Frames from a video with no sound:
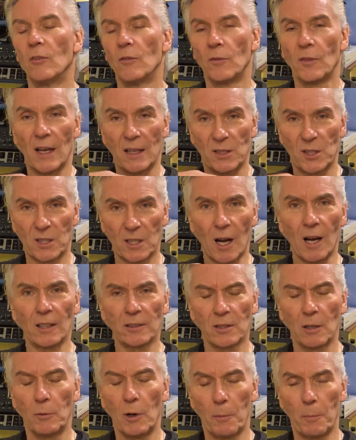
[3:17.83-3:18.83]
they
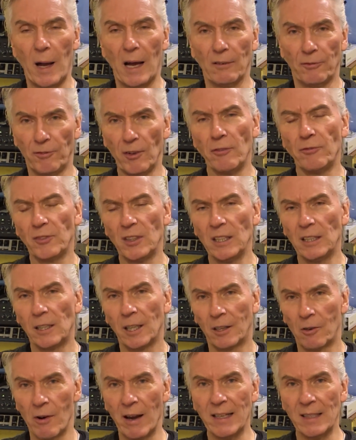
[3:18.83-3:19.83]
start at about 50
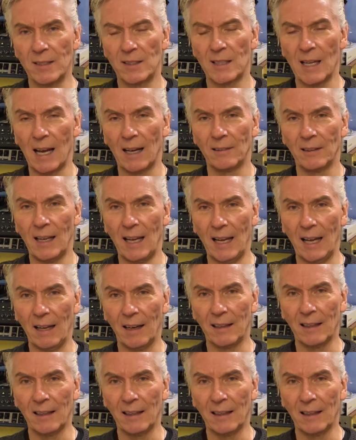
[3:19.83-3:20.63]
degrees down here,